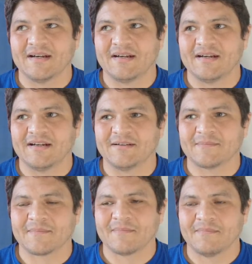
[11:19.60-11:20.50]
Um,
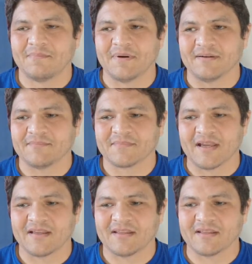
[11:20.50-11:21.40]
but
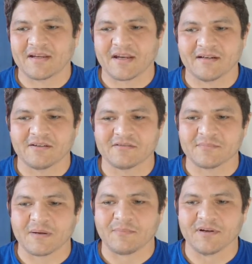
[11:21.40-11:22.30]
I think that kind of goes with
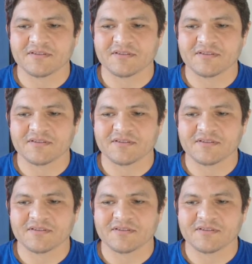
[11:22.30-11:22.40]
my point.